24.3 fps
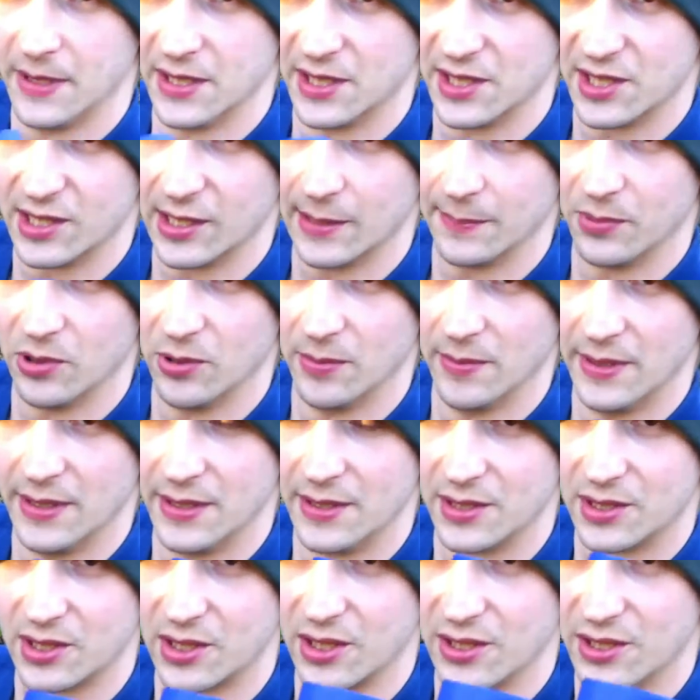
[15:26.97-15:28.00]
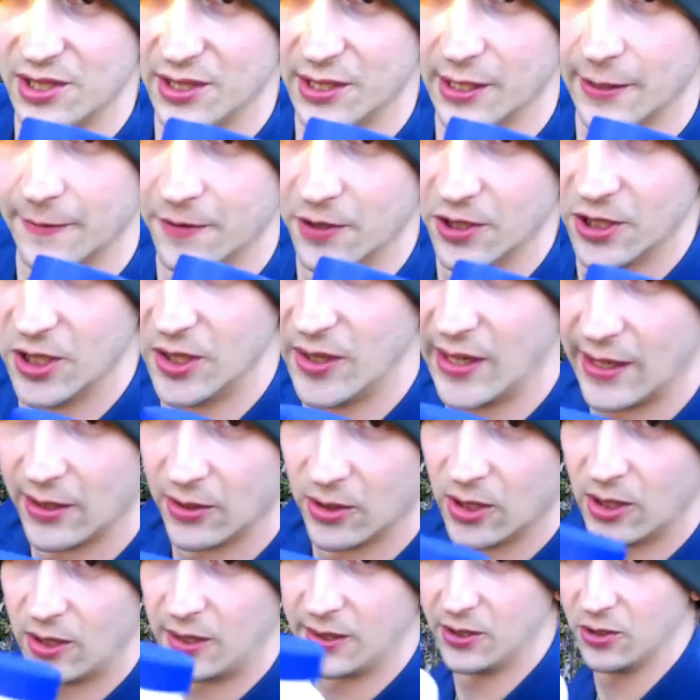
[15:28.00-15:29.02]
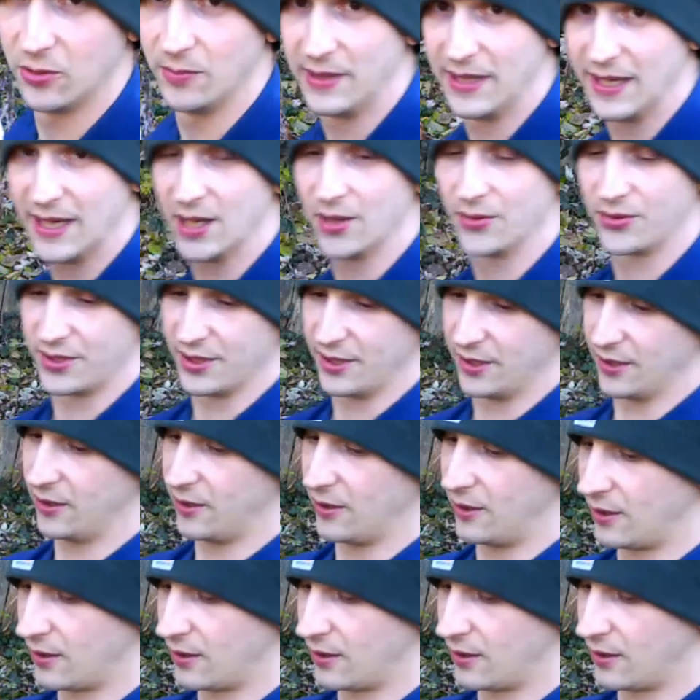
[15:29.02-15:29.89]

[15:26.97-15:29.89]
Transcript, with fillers: supplements, because you never know how long you'll be out there.